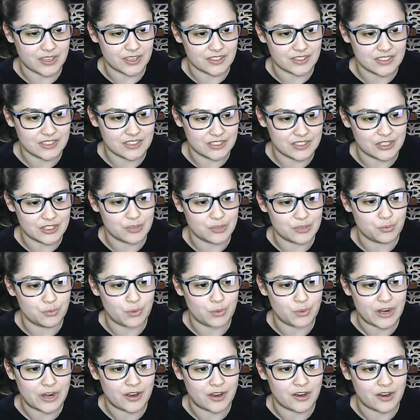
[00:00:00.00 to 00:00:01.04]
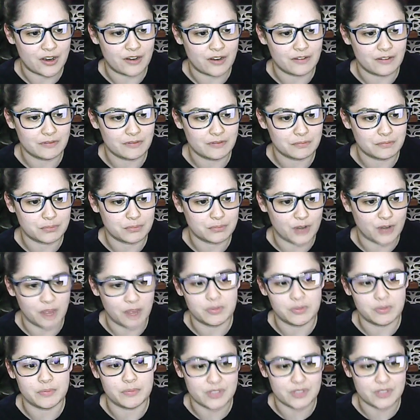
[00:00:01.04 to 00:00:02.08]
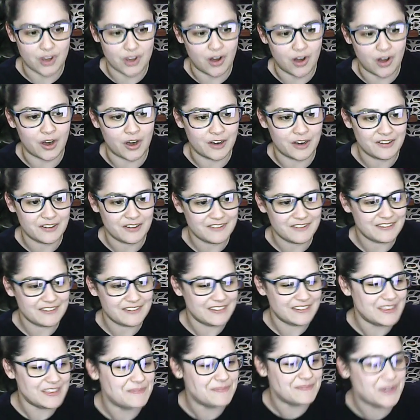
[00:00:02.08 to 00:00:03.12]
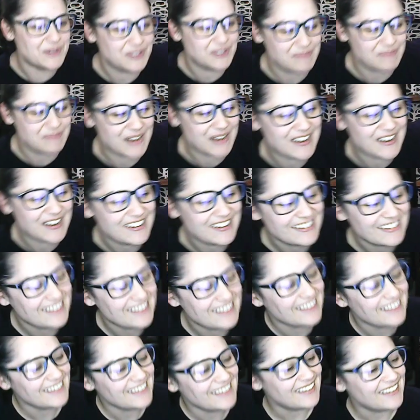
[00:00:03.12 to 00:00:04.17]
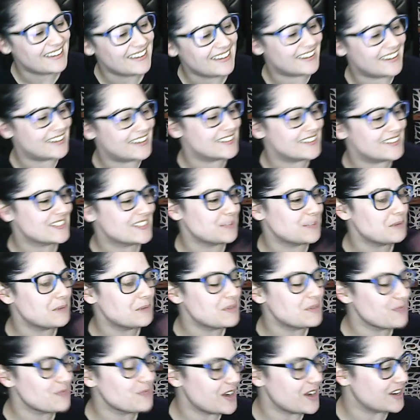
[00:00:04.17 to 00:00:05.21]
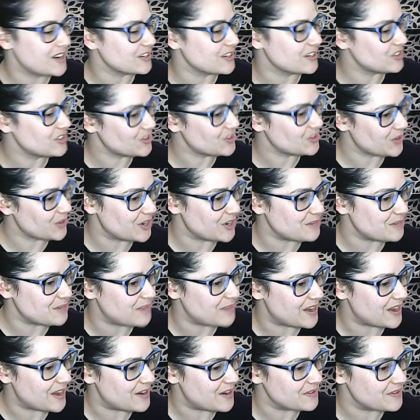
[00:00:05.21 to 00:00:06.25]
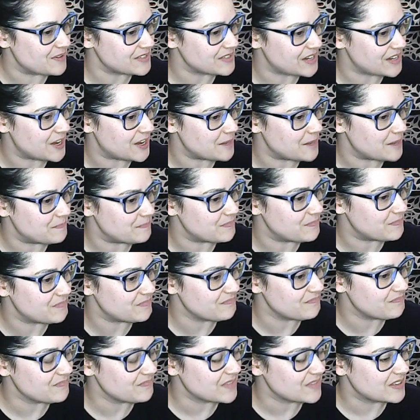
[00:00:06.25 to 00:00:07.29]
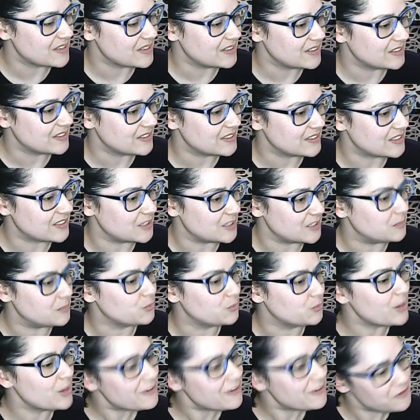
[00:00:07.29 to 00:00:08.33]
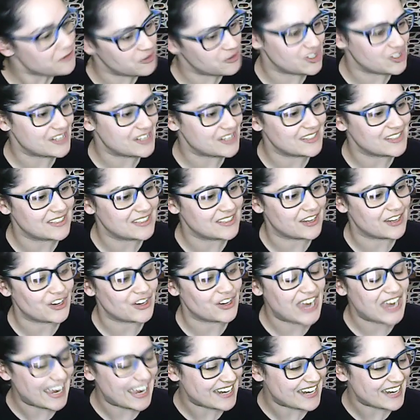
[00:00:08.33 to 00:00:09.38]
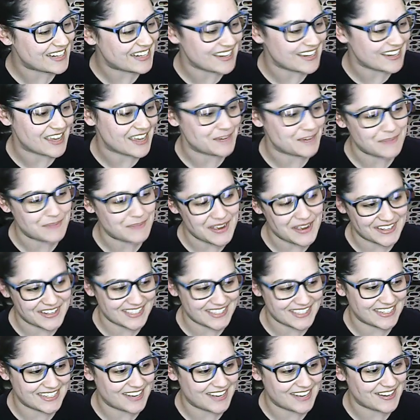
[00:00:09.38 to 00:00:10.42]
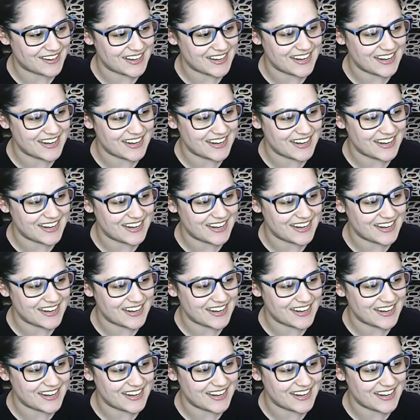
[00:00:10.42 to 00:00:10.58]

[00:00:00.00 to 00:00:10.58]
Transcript: see where problems are in the most part. So we've been writing a story about some refugees that are hiding at a monastery,